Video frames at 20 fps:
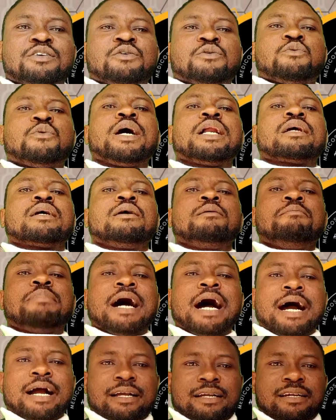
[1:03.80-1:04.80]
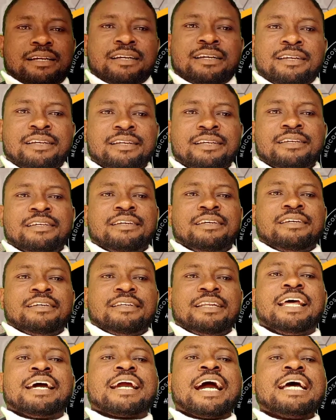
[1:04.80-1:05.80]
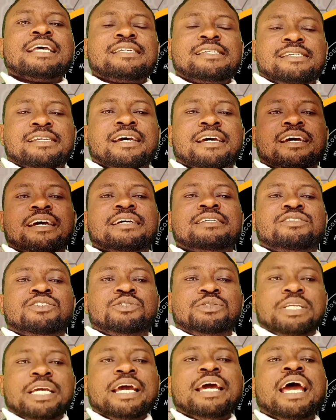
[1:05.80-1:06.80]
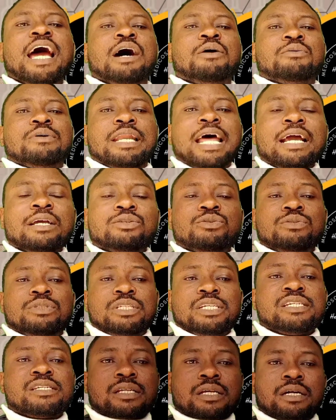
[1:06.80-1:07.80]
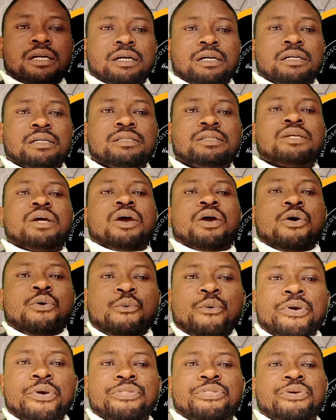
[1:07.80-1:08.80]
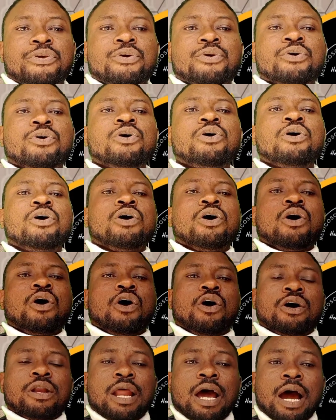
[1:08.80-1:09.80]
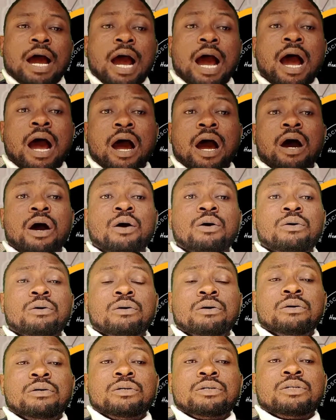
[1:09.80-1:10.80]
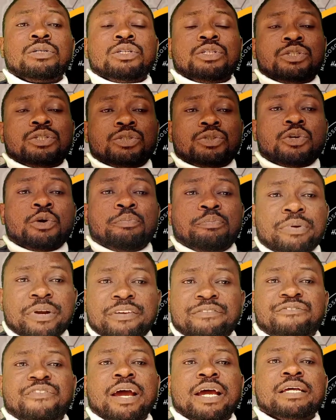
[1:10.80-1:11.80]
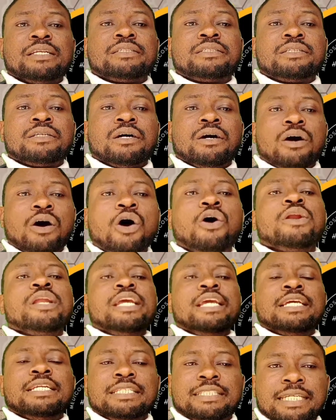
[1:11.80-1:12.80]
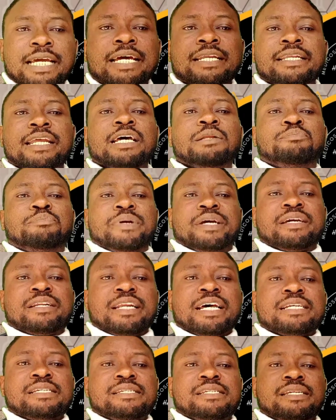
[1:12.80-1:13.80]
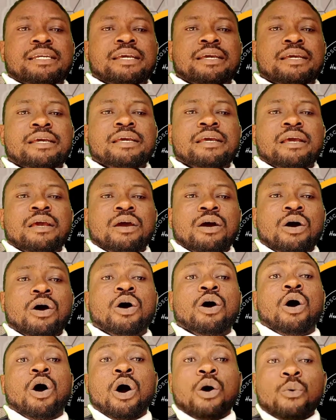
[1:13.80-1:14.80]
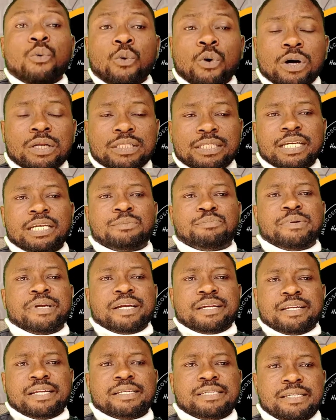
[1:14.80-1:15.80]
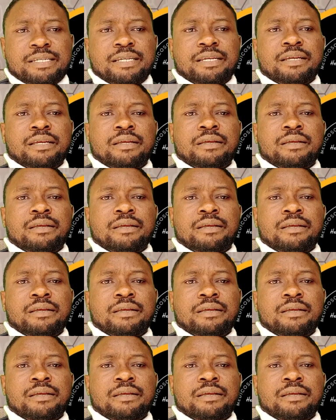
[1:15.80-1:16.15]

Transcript: Welcome back. Like I said, today I would like to discuss with you on how to prevent unintended pregnancy or unwanted pregnancy.